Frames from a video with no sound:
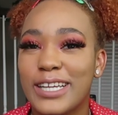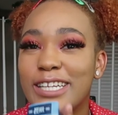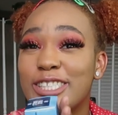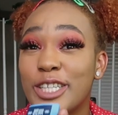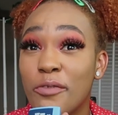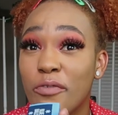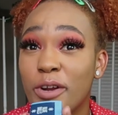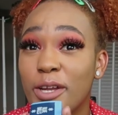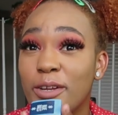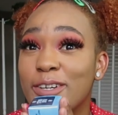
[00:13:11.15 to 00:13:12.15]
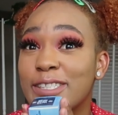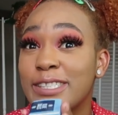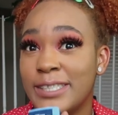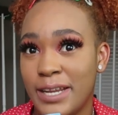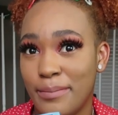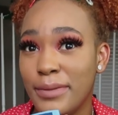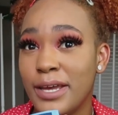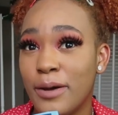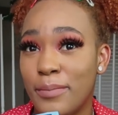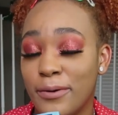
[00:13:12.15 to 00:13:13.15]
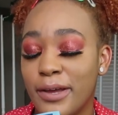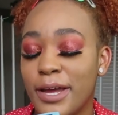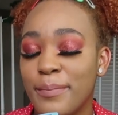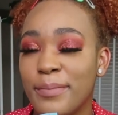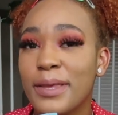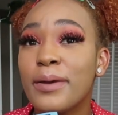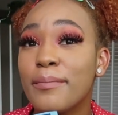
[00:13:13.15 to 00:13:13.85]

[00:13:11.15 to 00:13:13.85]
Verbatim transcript: Like, Jeffree, you're setting me up, okay?